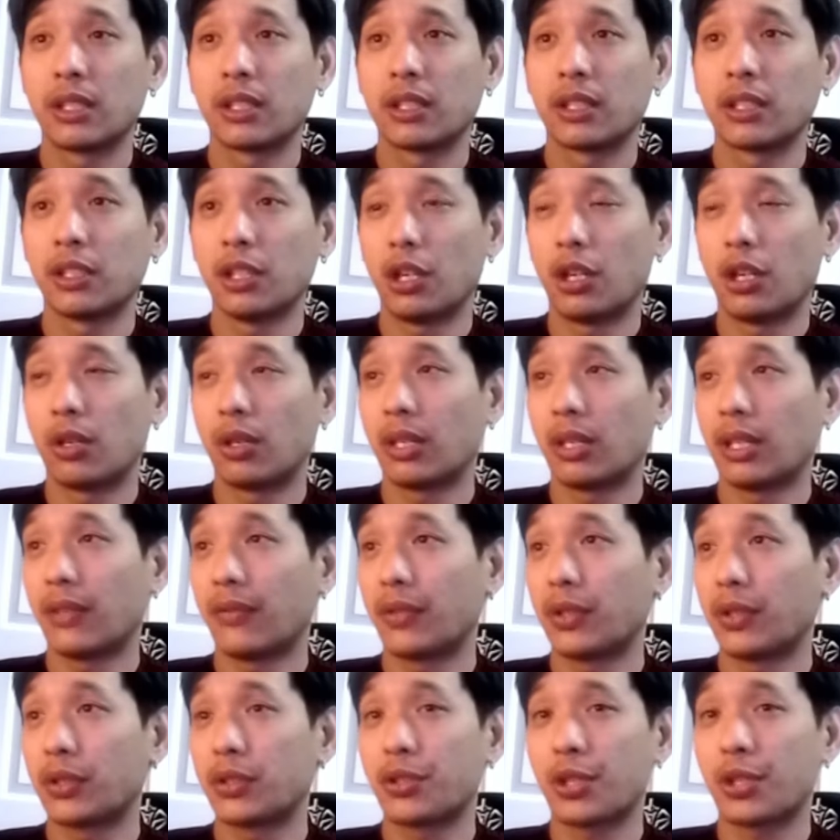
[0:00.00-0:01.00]
You know, if
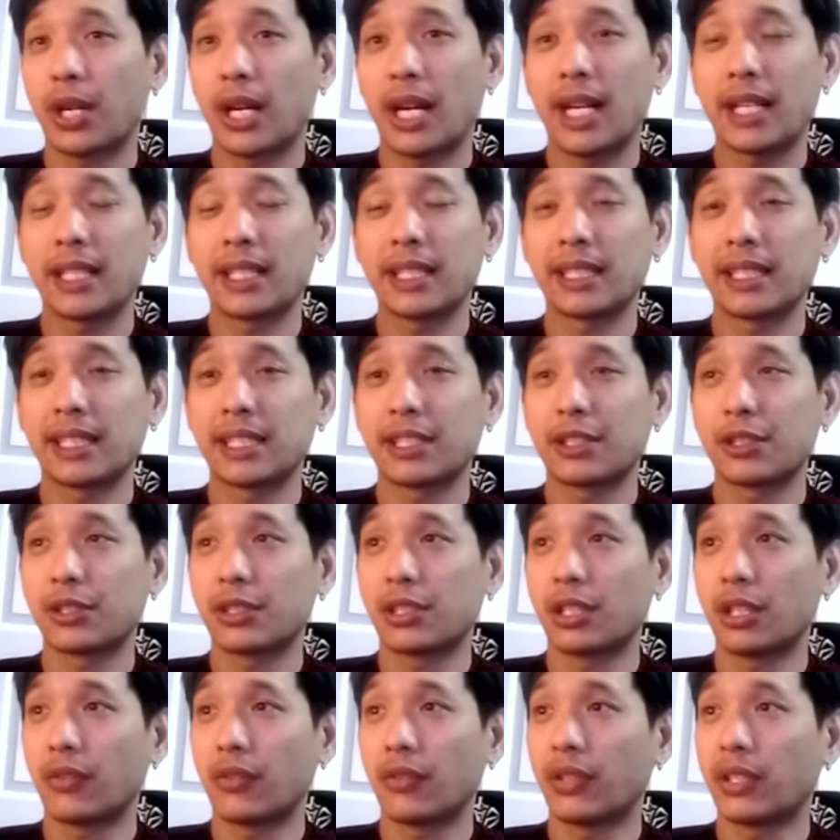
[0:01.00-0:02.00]
you're trying to get
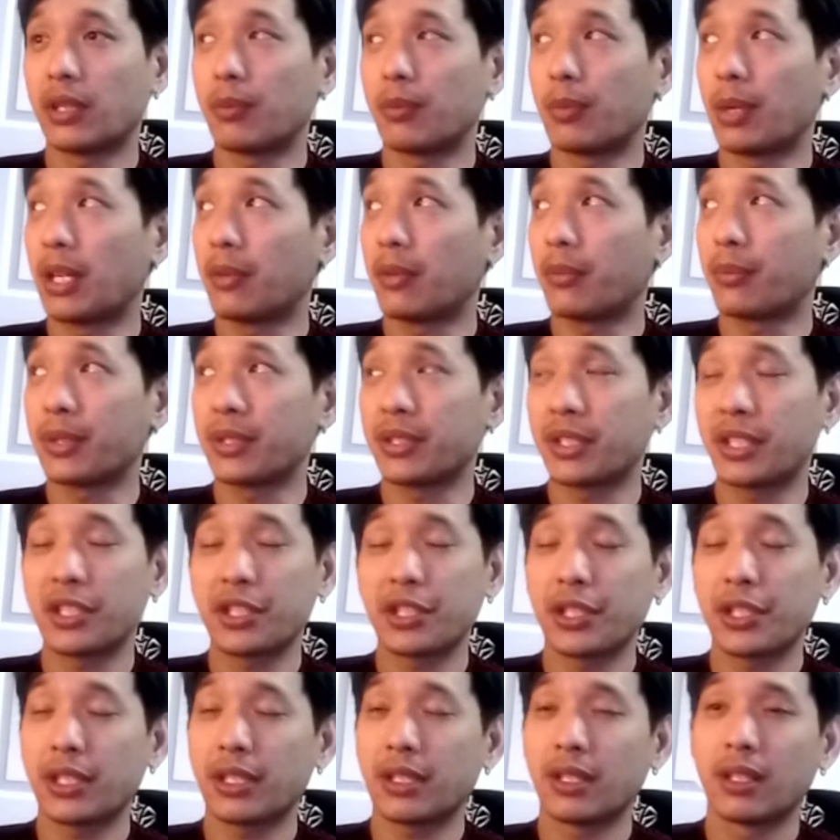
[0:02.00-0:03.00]
yourself in a better
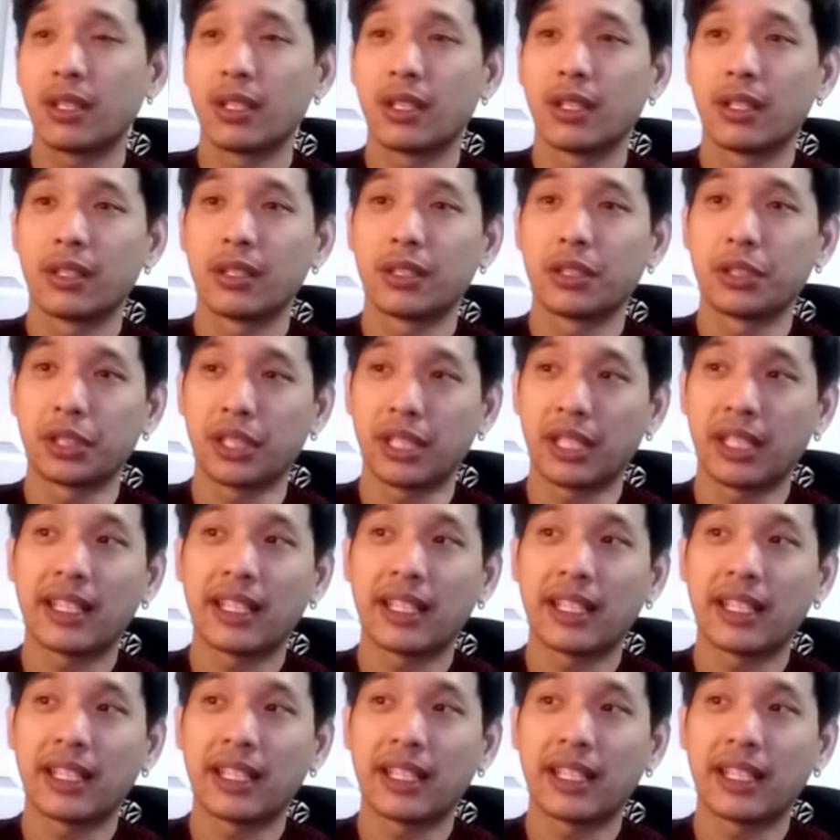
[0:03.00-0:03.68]
position, you kind of